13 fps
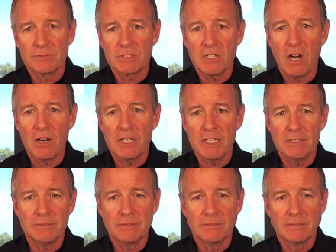
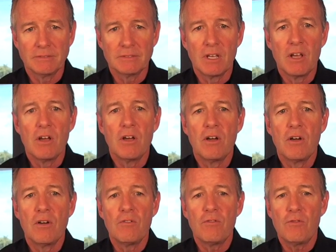Garnet,
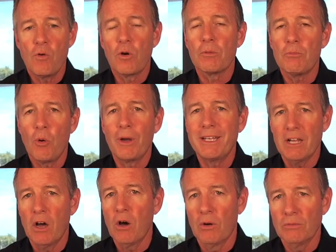
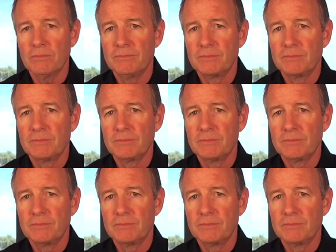4.0.